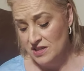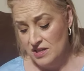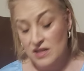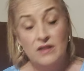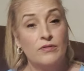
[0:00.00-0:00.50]

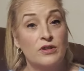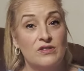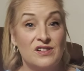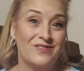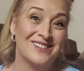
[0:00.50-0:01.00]
For
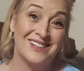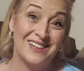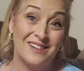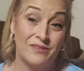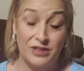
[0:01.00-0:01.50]
those of you
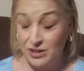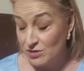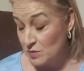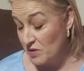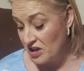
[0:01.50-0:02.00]
that have
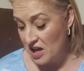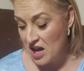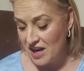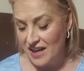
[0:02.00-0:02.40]
videos. But